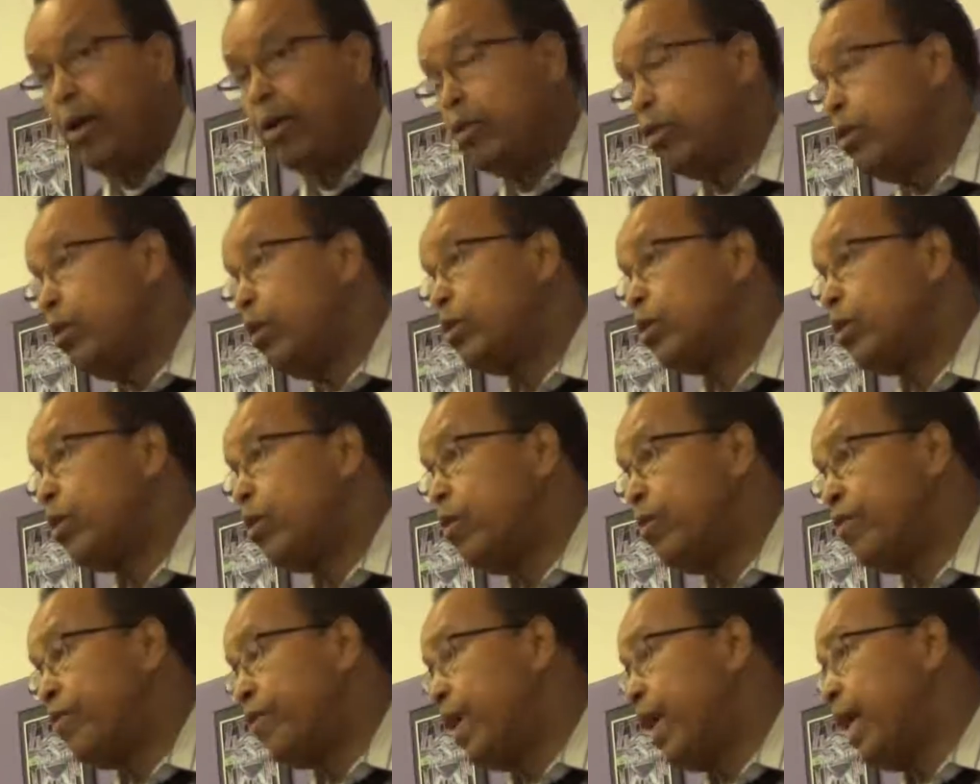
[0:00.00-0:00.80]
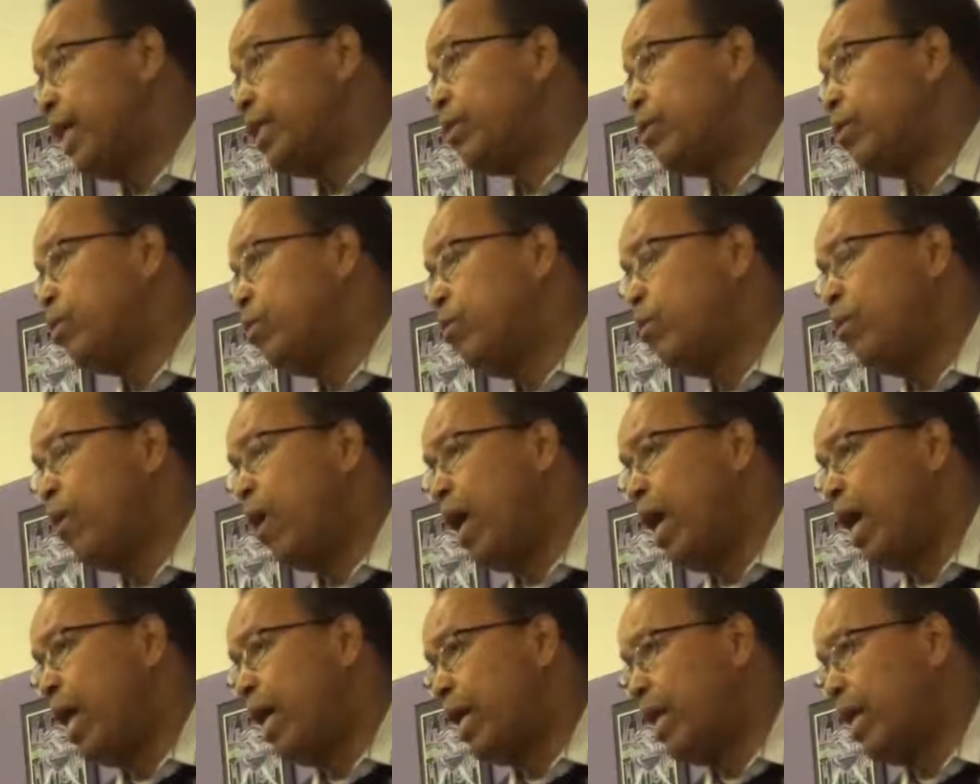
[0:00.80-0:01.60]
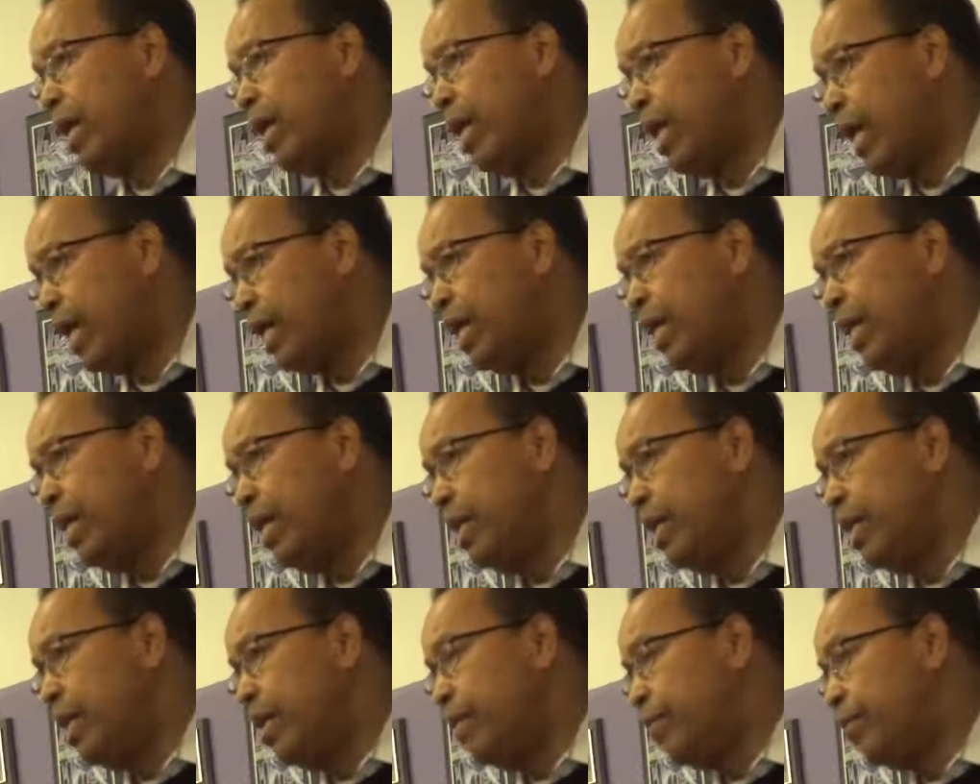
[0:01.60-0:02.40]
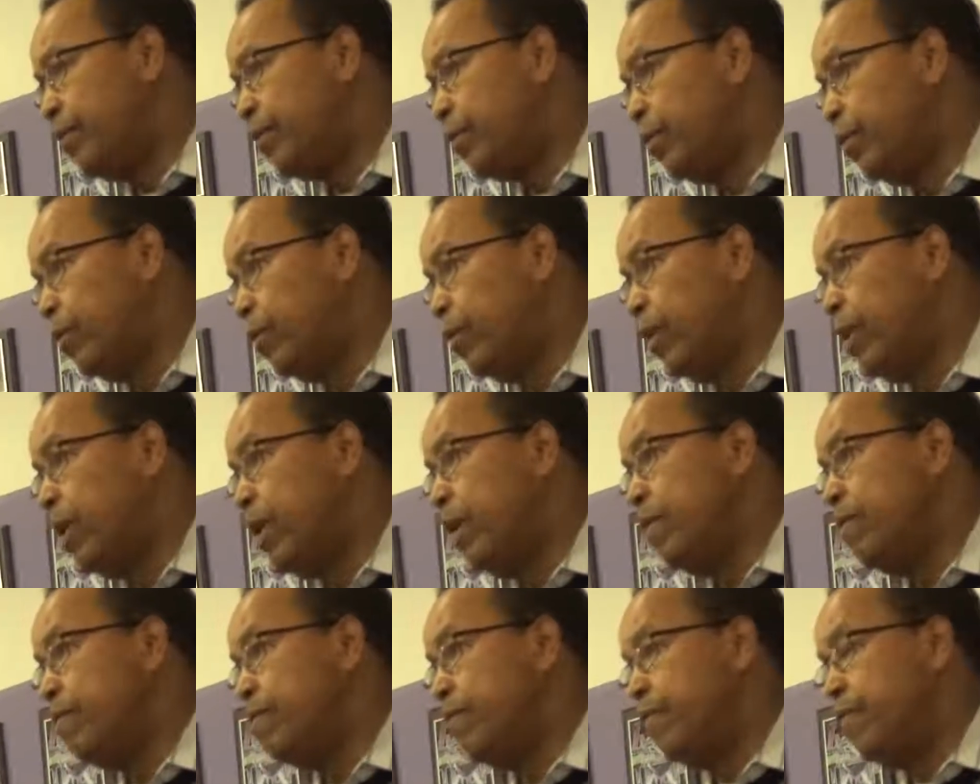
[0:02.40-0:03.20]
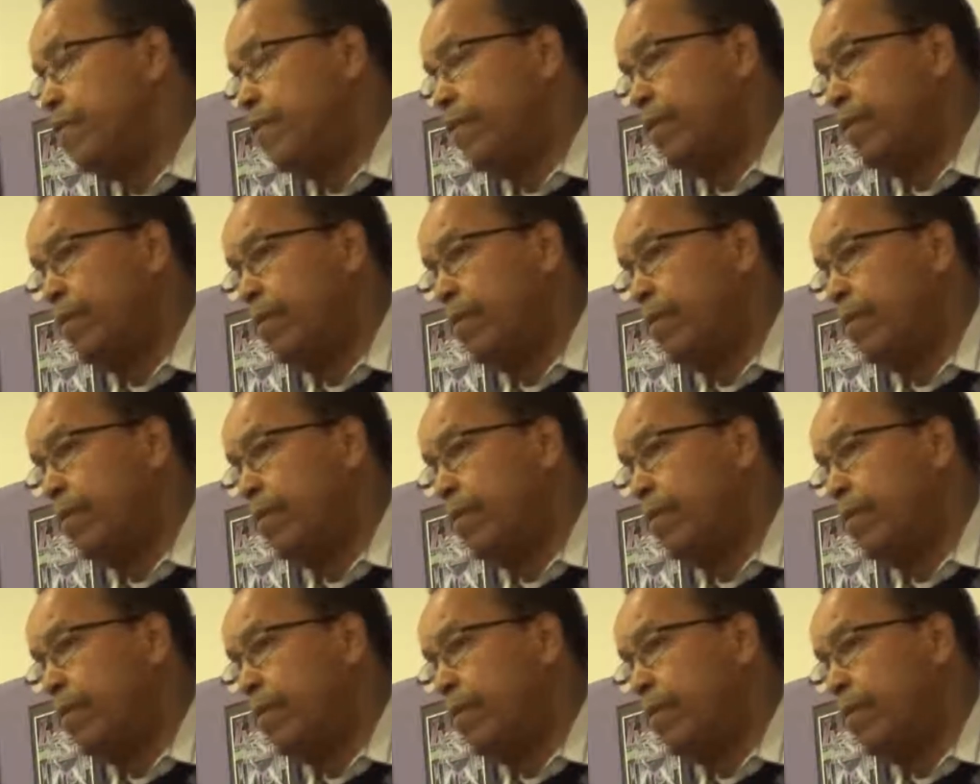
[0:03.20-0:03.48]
Those of us who are lucky enough to live